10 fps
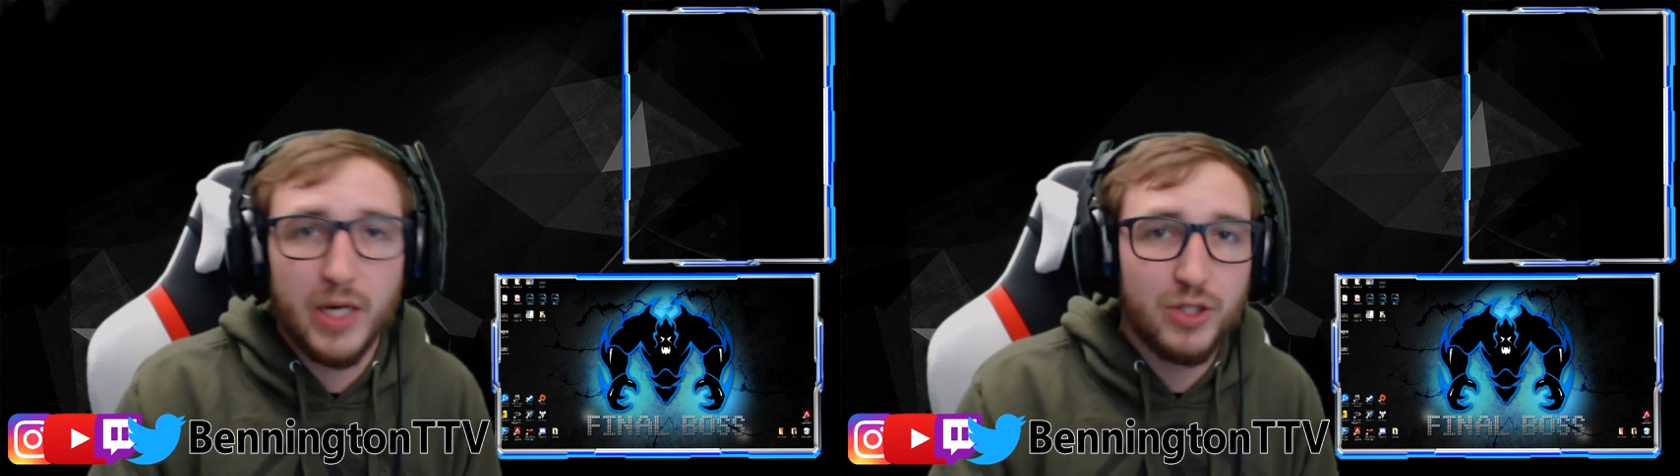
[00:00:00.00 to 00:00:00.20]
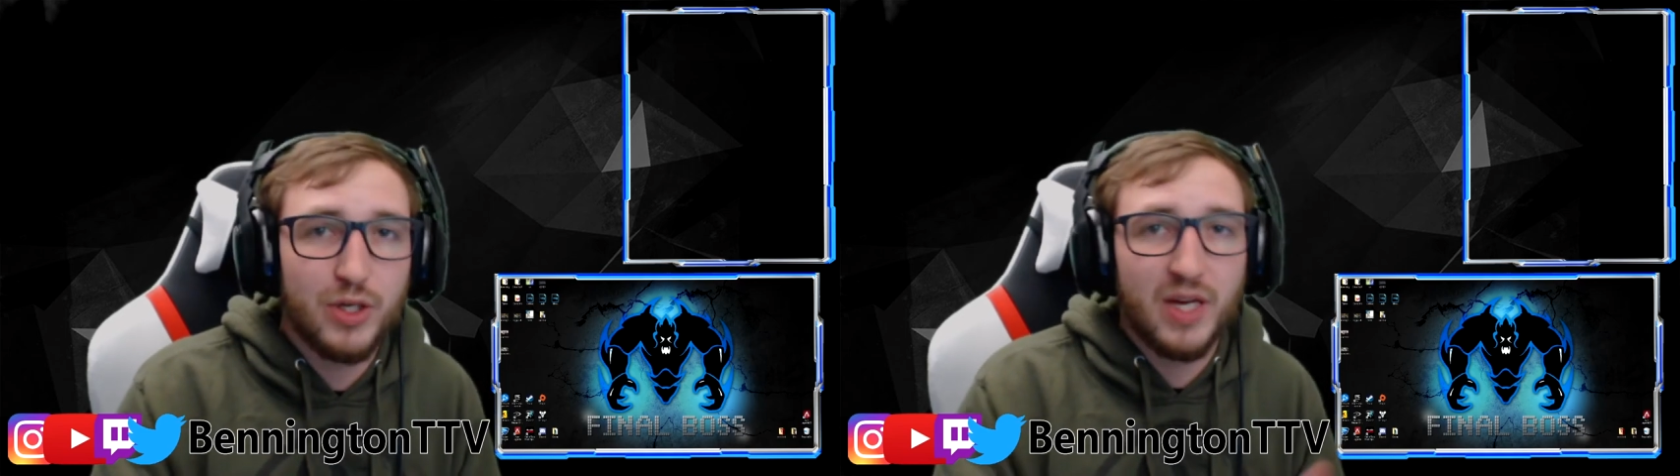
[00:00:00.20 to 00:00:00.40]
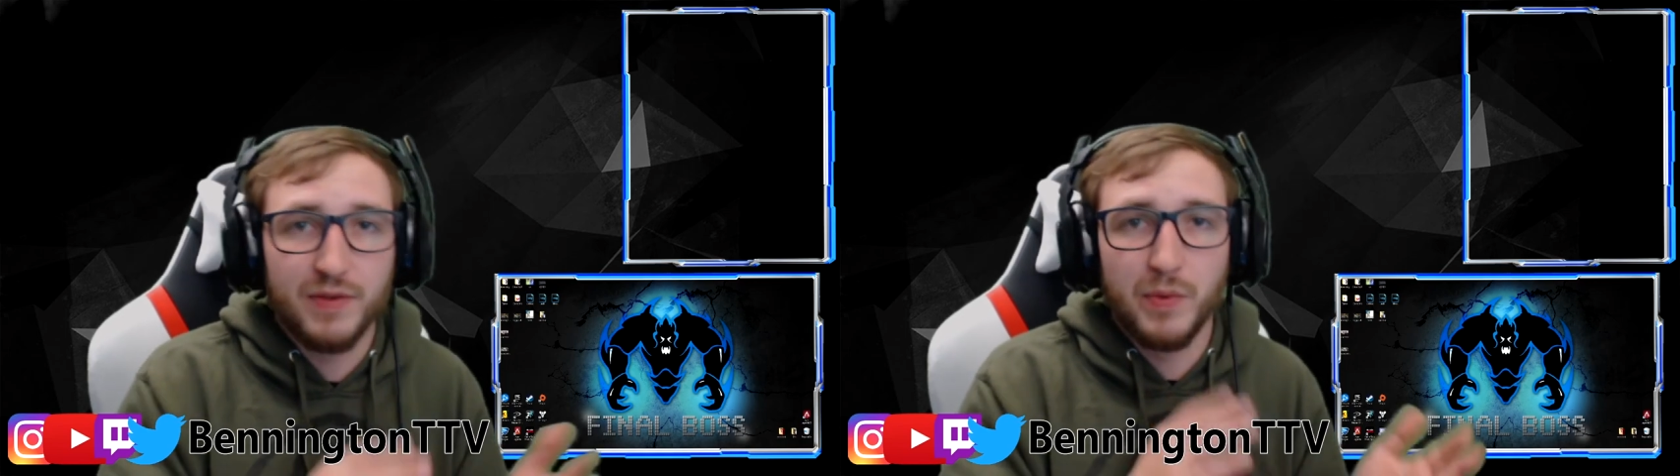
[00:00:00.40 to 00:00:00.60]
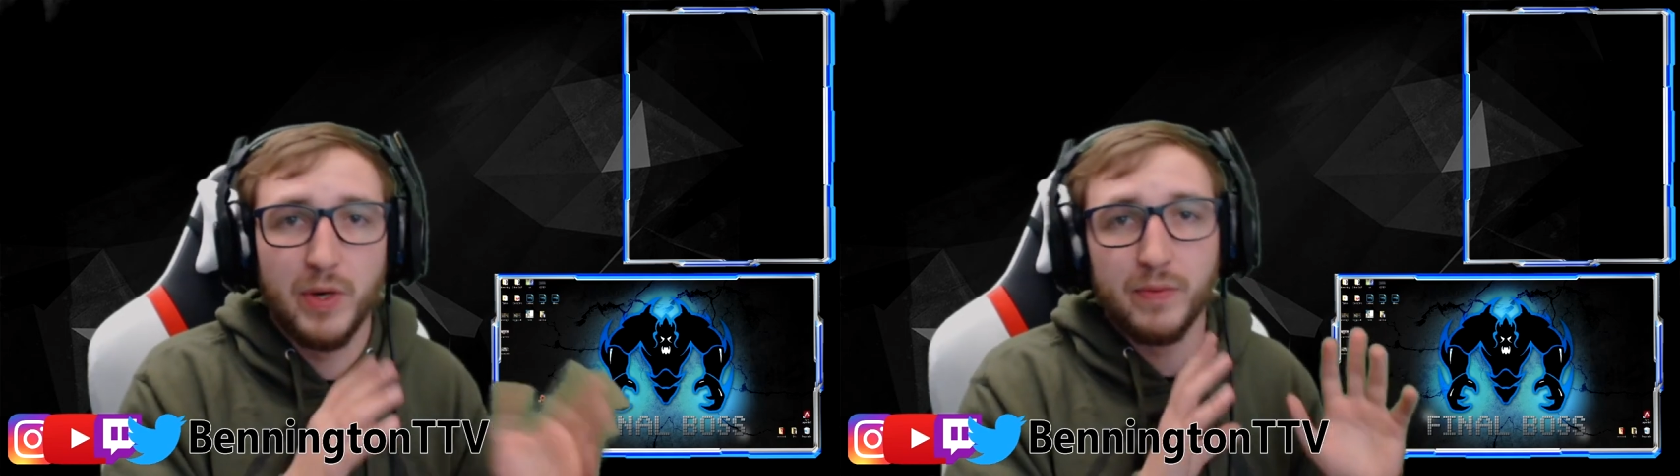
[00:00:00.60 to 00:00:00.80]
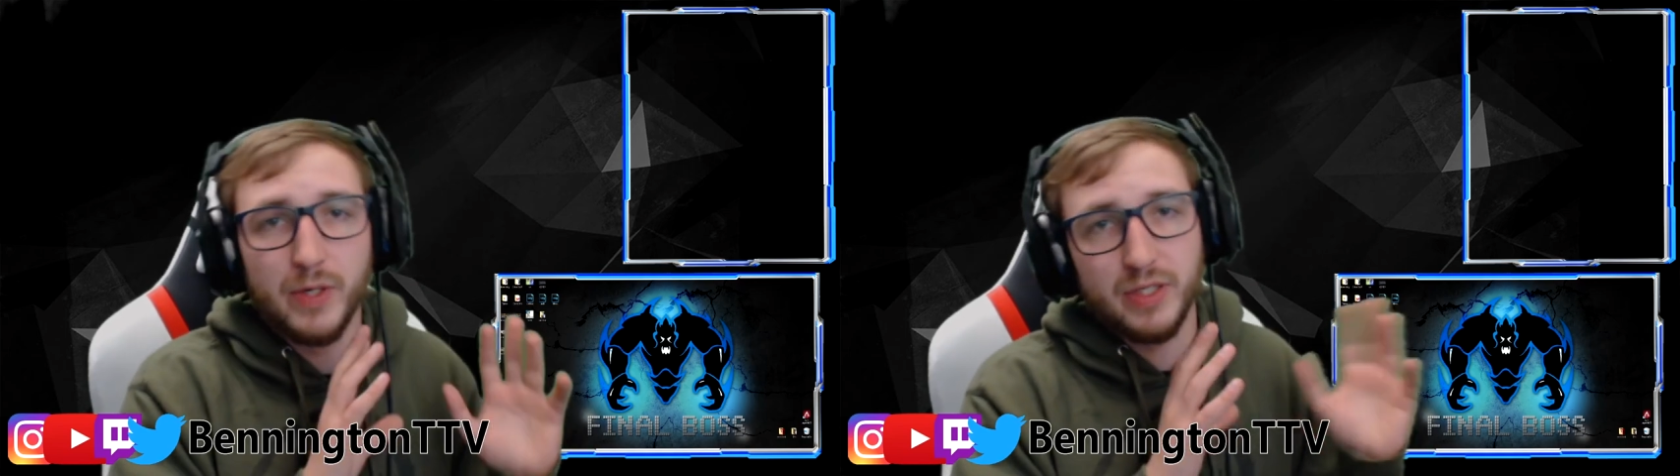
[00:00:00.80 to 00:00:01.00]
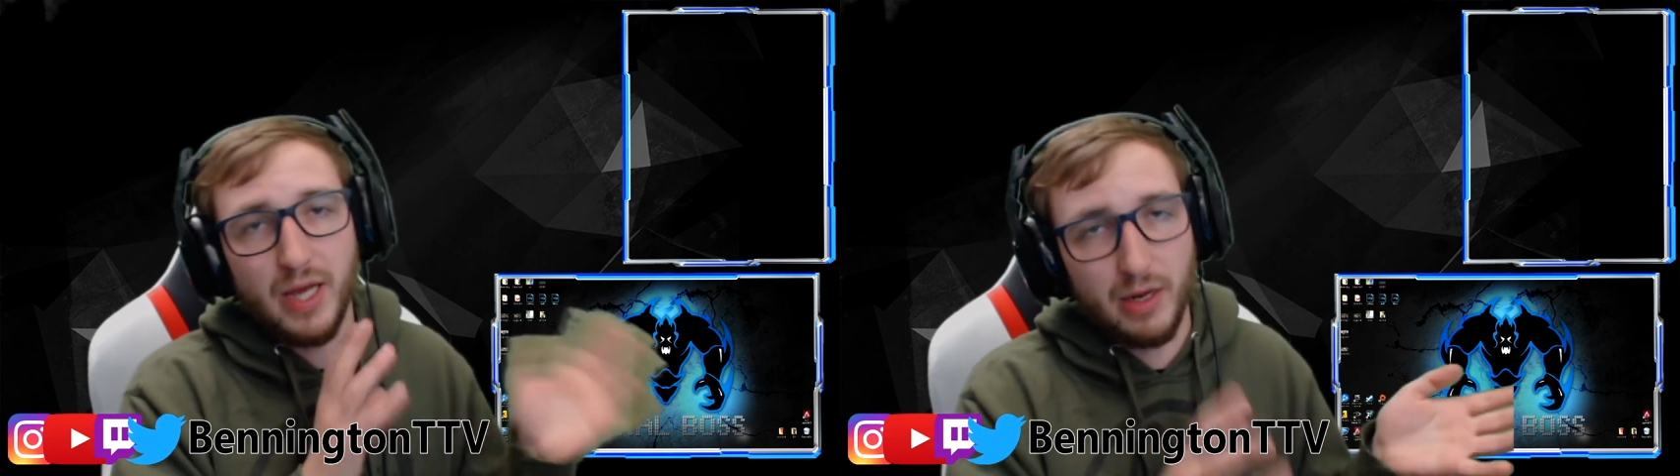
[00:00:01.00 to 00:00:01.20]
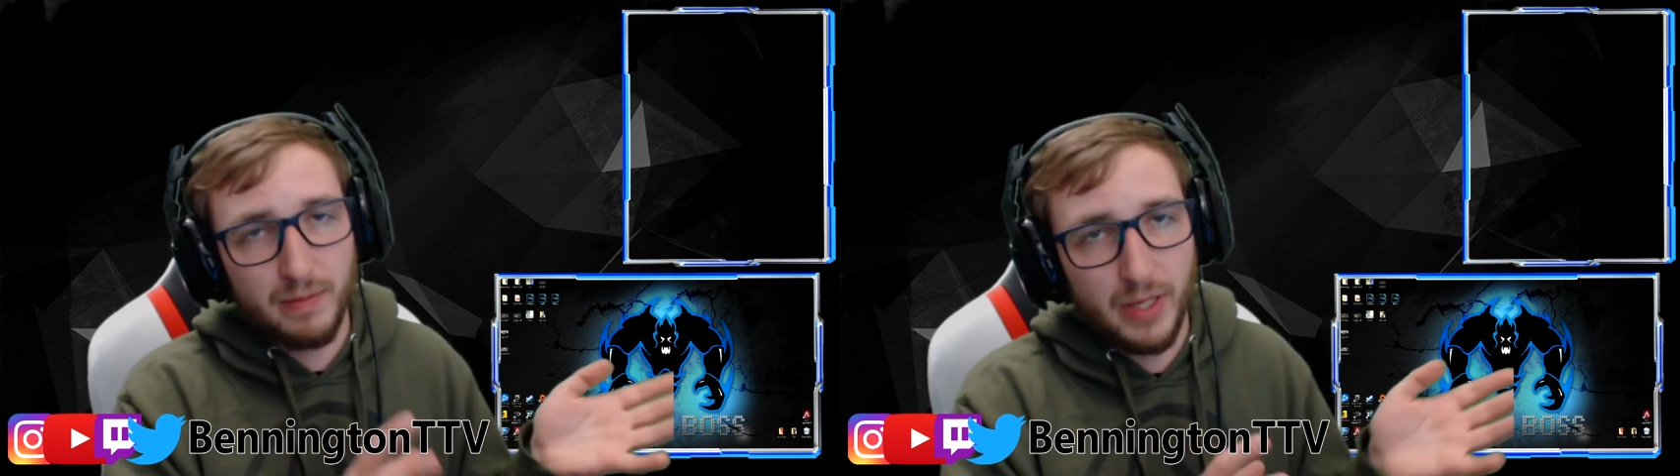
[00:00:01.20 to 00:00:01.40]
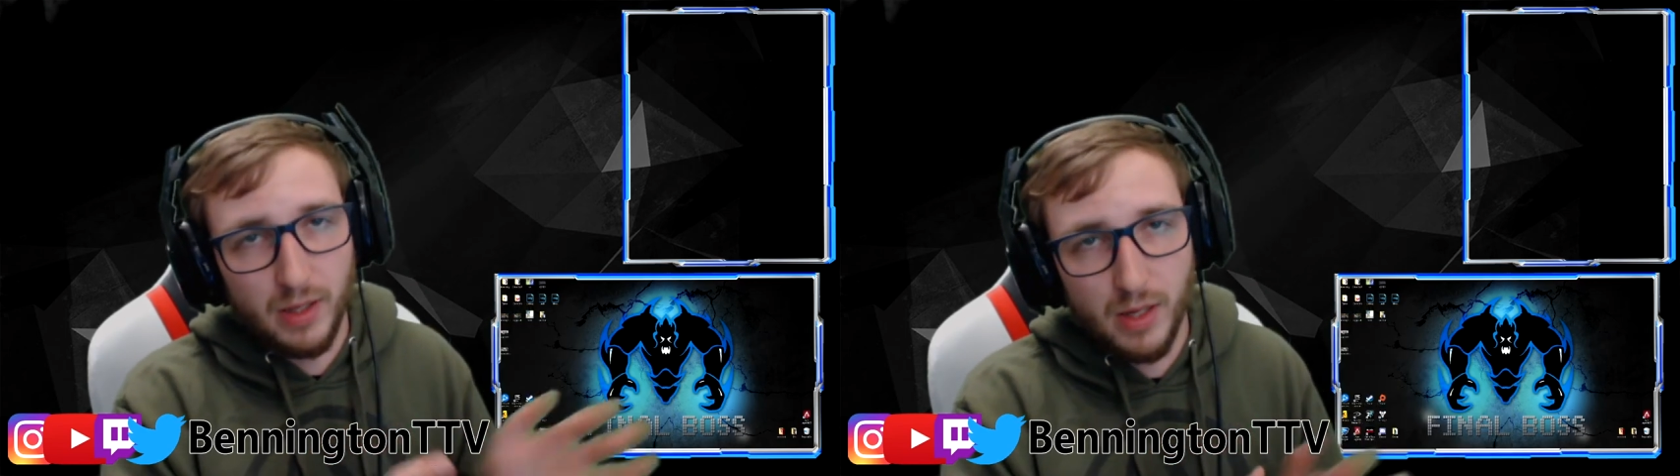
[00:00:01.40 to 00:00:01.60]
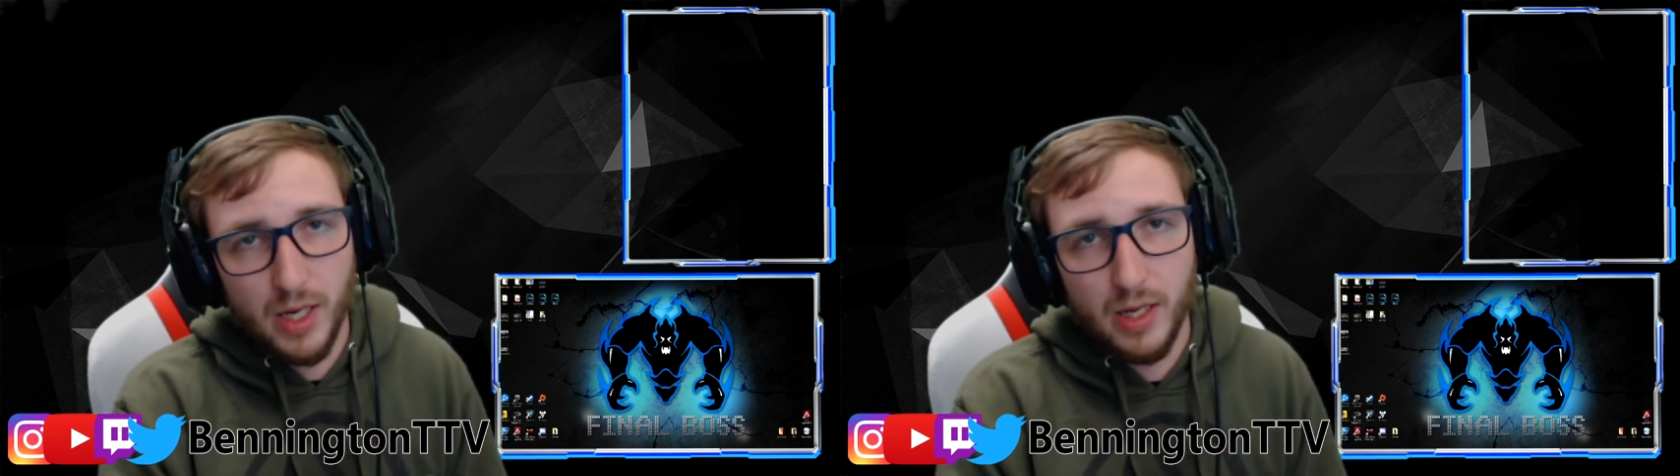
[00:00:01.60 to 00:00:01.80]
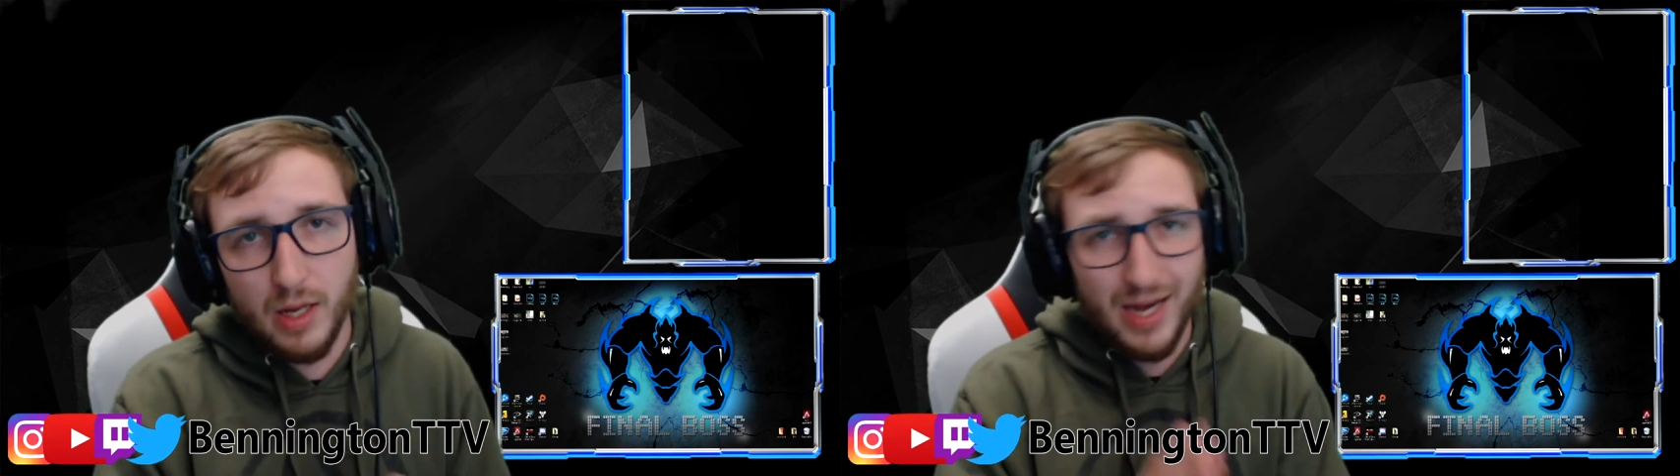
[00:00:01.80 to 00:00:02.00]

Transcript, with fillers: I should have the one where it's how to play Claw.